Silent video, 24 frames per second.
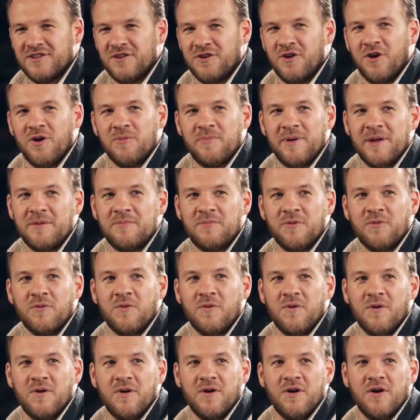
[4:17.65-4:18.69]
A lot of
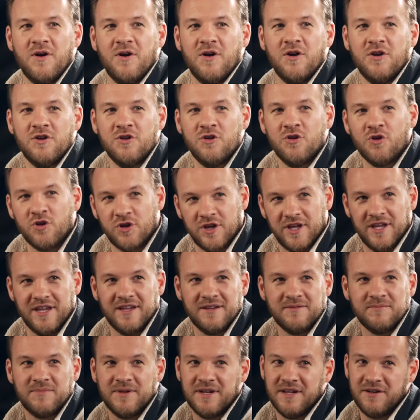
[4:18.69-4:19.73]
people are
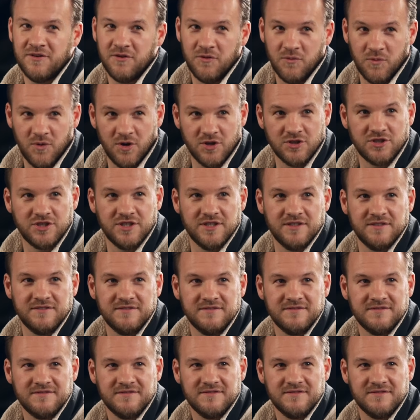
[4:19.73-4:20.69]
looking, but they're not watching.